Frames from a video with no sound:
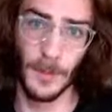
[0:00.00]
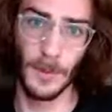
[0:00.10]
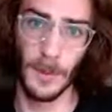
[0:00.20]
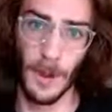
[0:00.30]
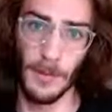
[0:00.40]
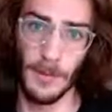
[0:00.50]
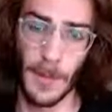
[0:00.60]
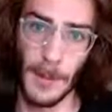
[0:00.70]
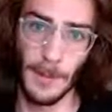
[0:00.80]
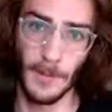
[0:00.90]
you kind of have a
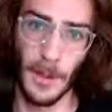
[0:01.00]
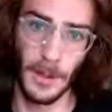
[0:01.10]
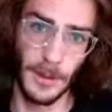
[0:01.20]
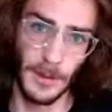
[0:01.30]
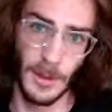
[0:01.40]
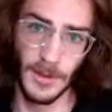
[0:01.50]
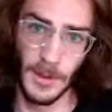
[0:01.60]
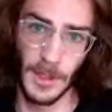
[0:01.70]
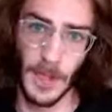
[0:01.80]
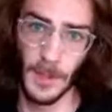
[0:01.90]
captive audience and they have the
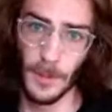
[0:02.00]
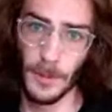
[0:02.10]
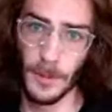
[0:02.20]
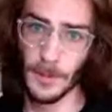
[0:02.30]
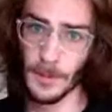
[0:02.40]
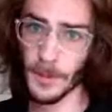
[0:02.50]
chat open.